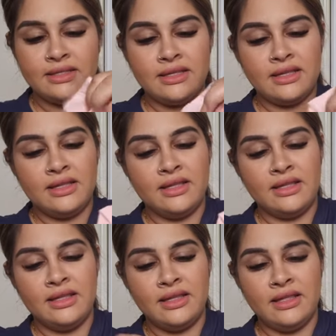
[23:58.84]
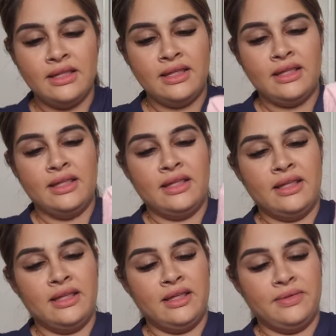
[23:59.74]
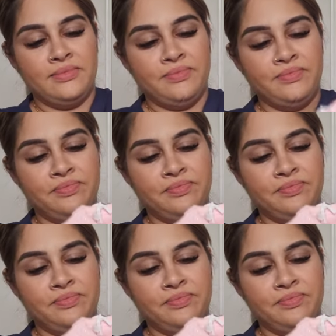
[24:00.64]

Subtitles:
(no one is talking)